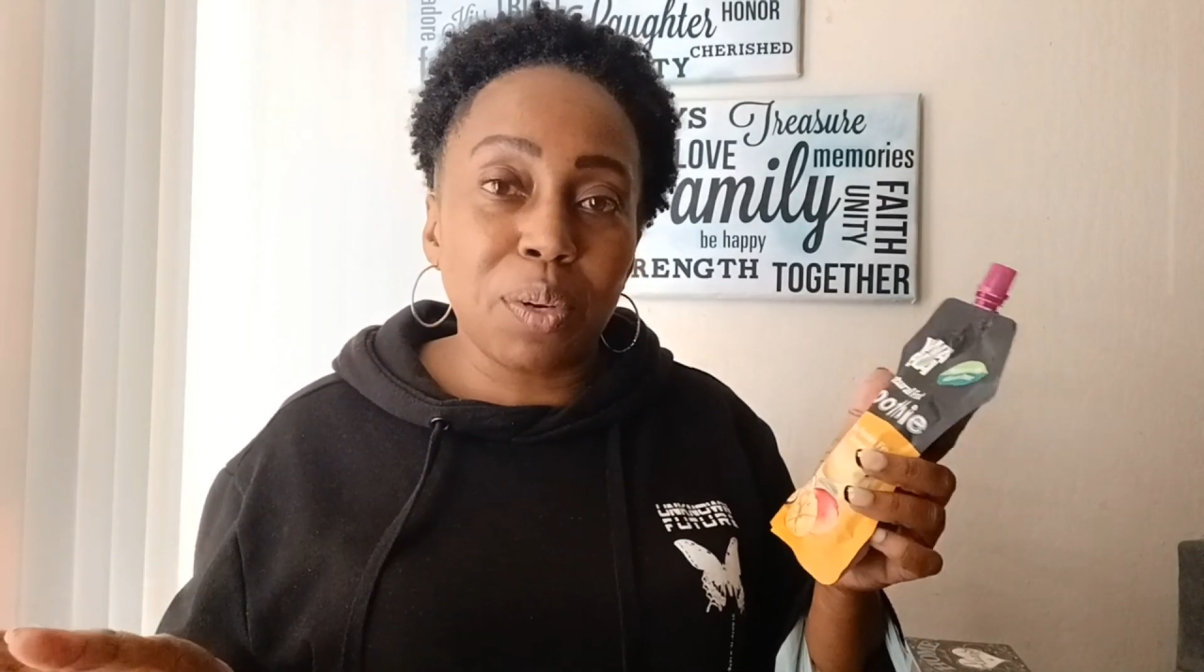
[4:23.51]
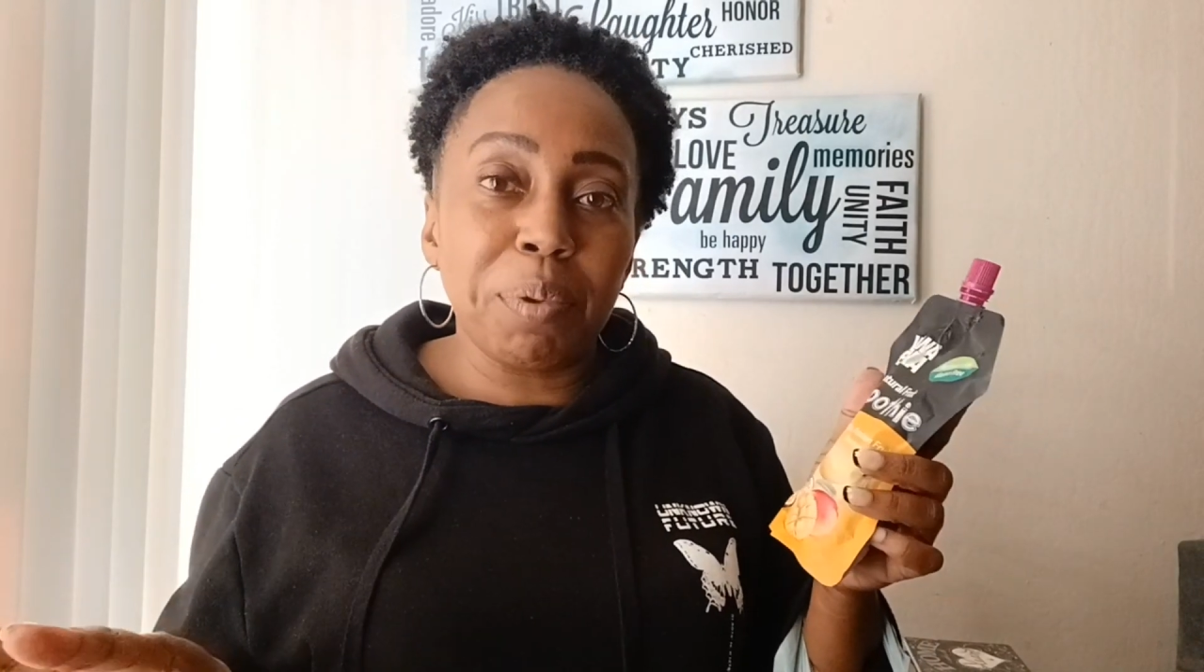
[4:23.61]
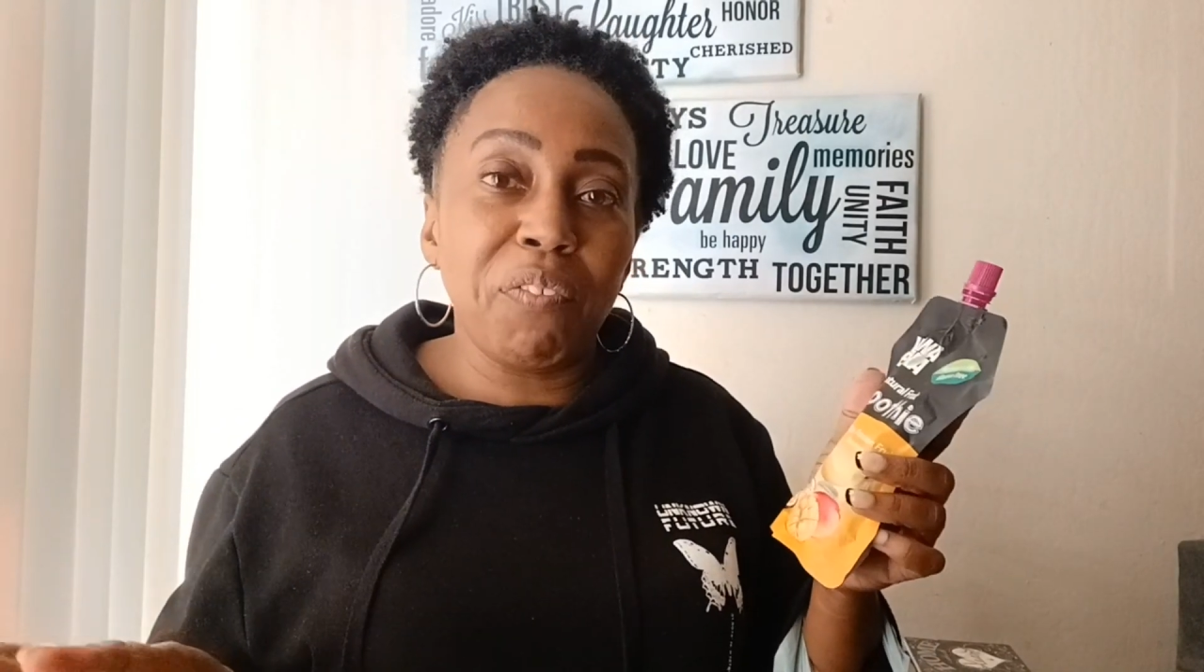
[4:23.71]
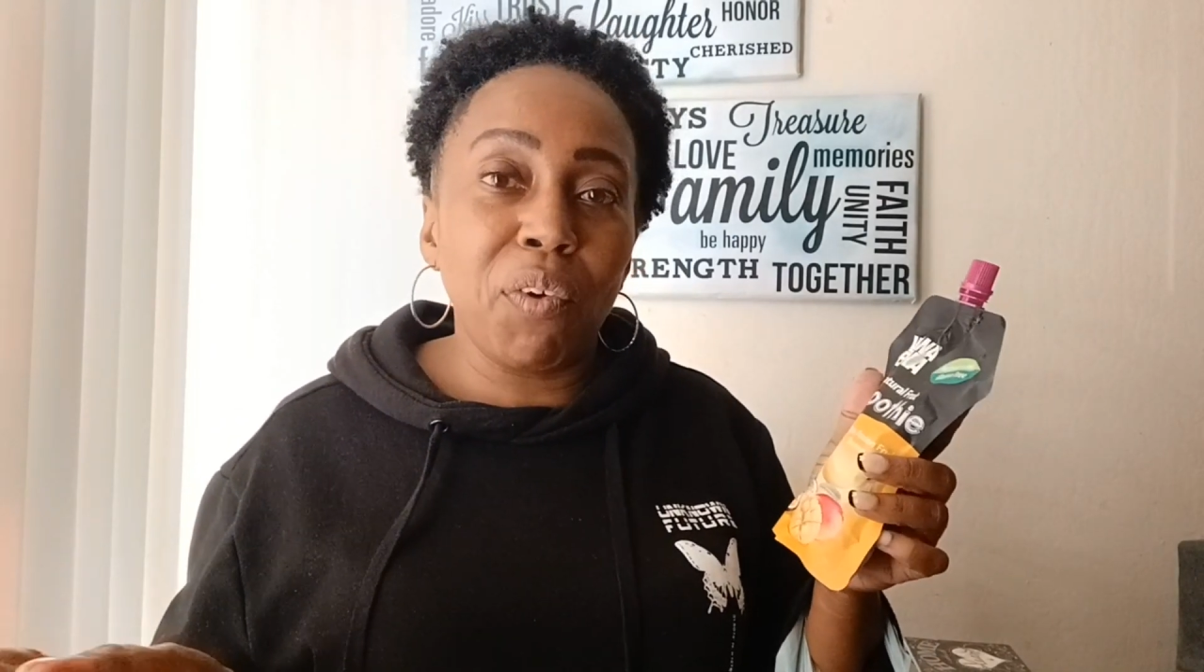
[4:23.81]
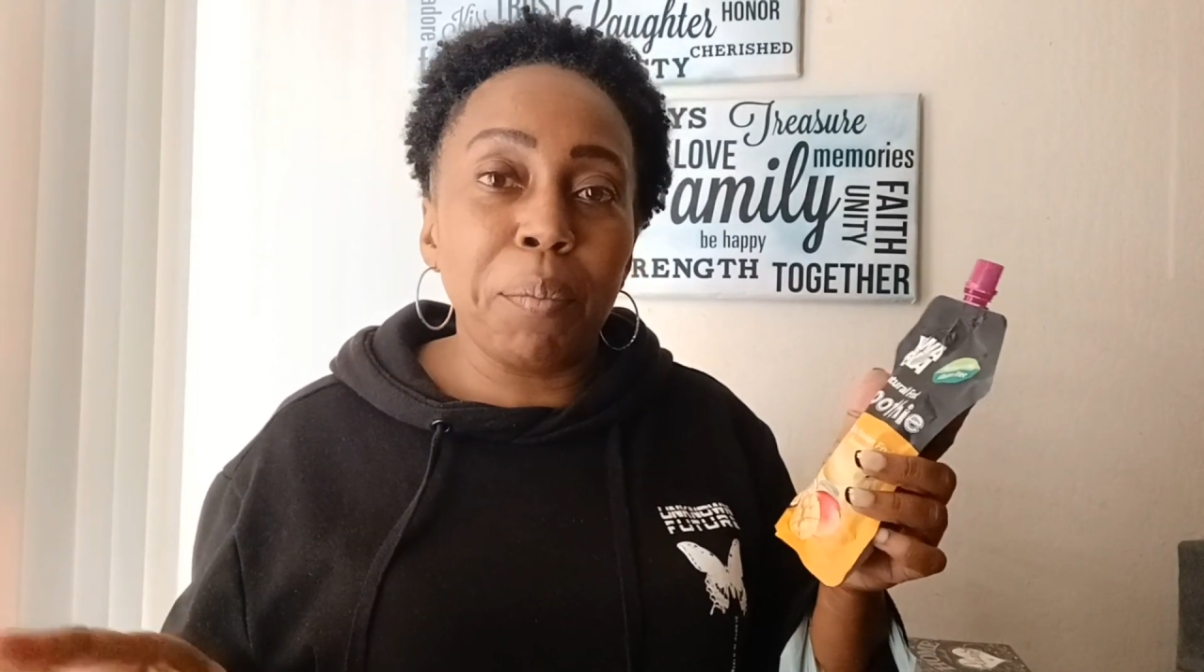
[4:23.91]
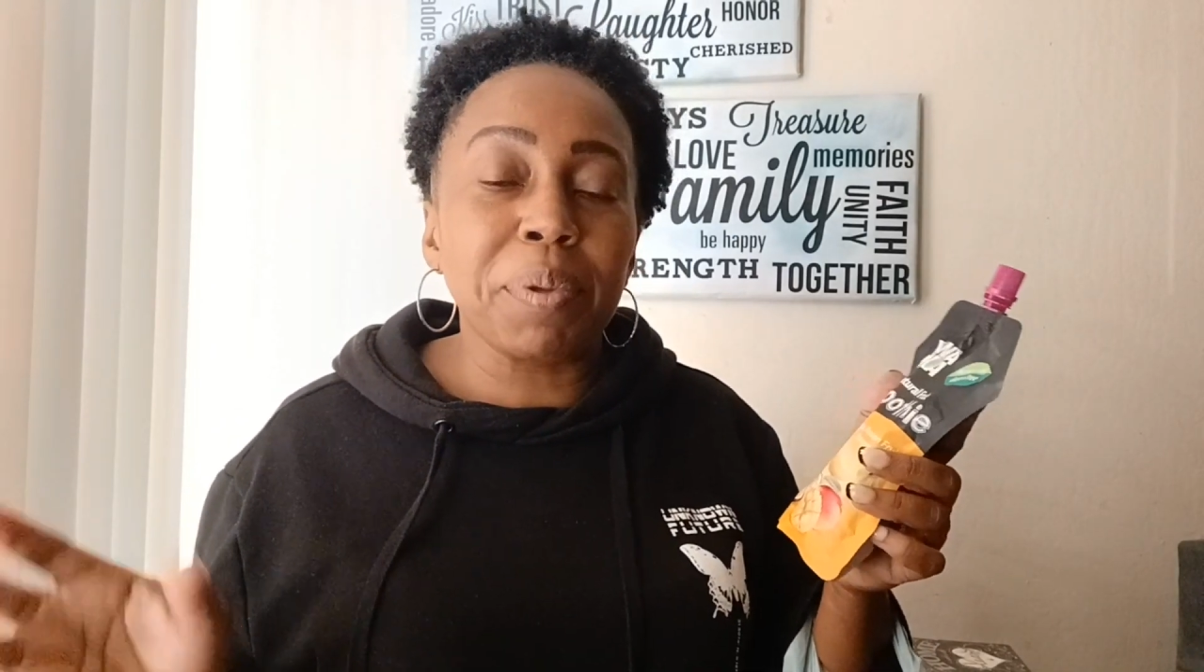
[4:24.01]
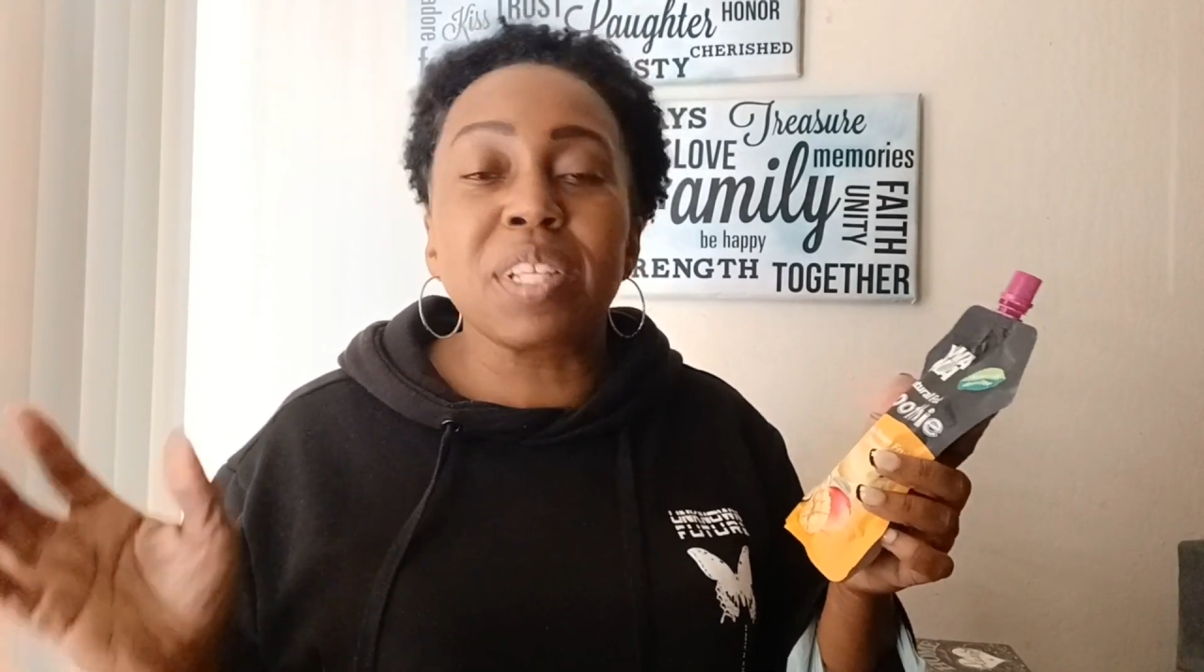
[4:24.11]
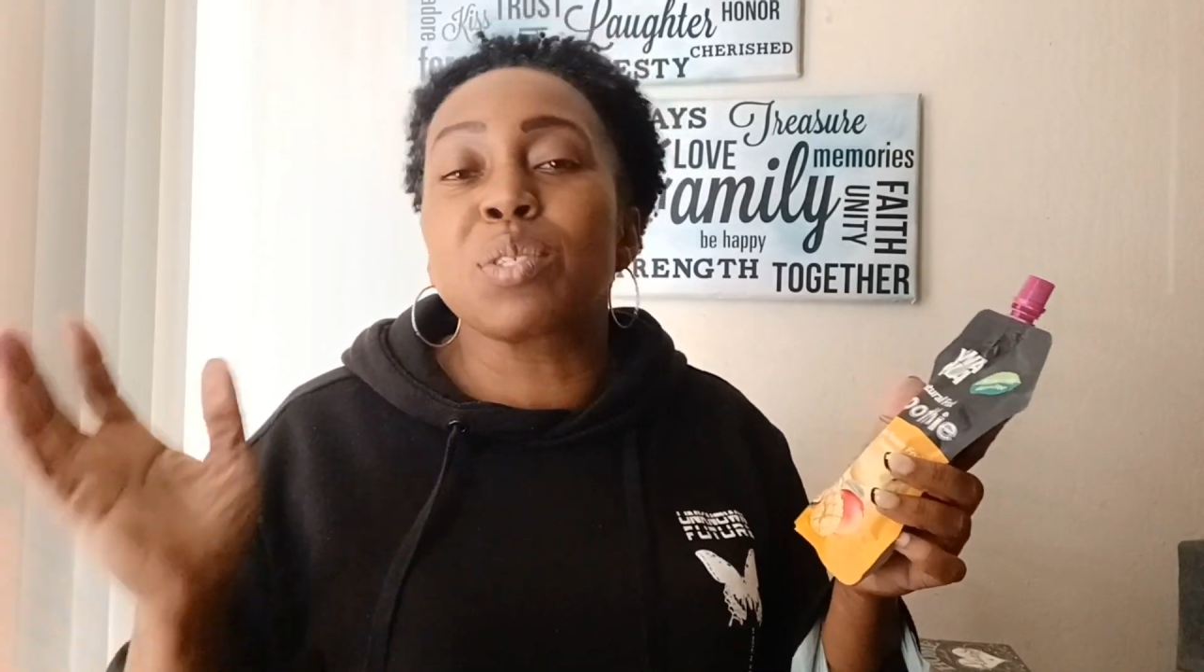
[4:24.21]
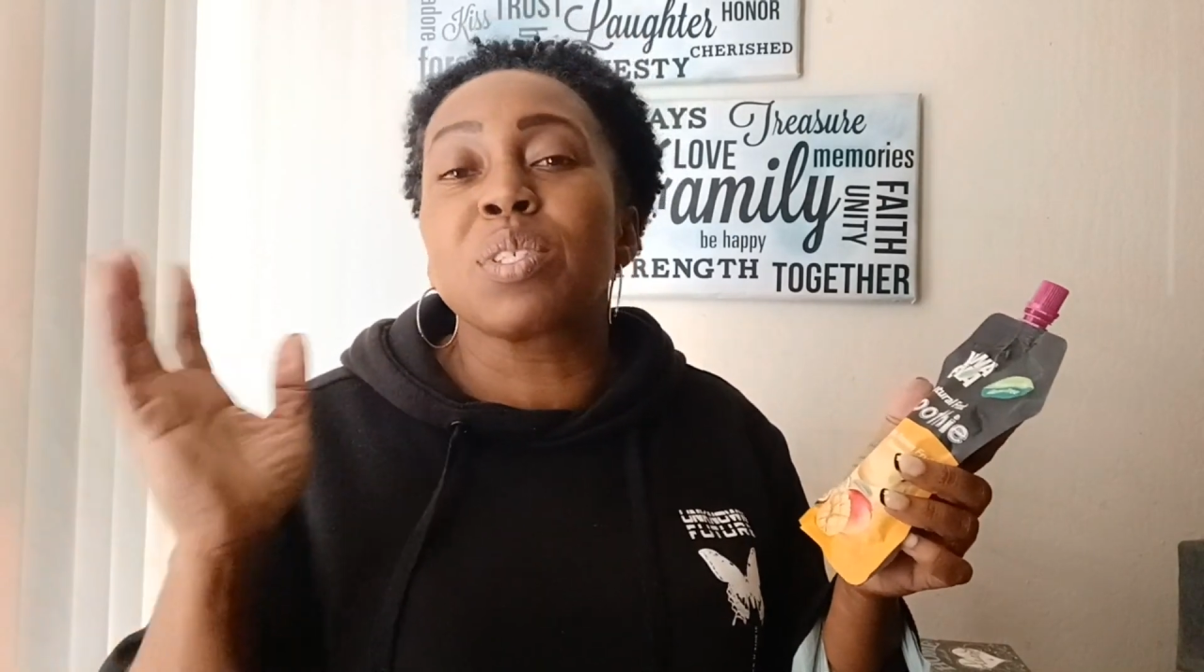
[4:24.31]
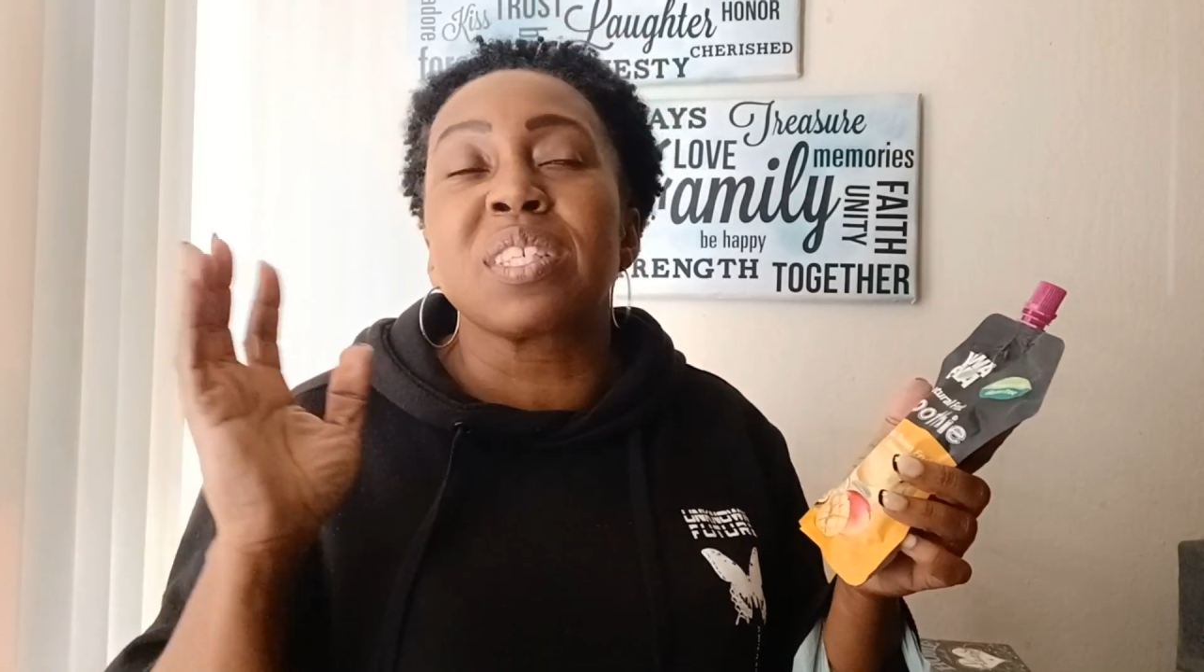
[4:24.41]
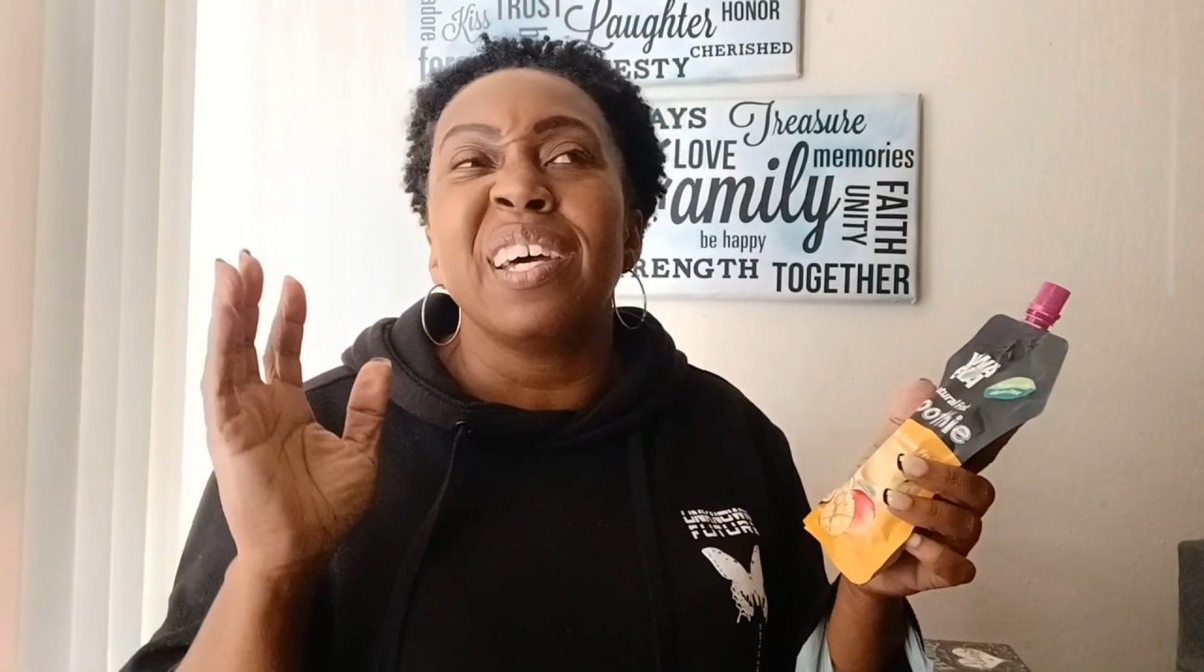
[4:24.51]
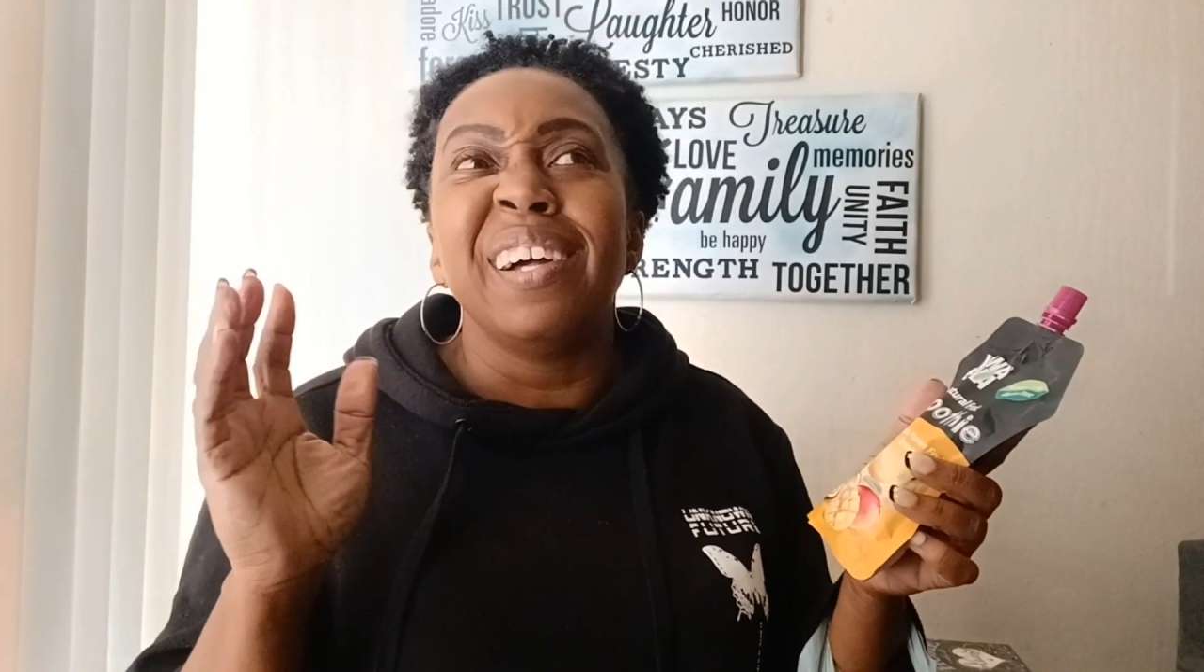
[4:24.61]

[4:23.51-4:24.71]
before, but this was,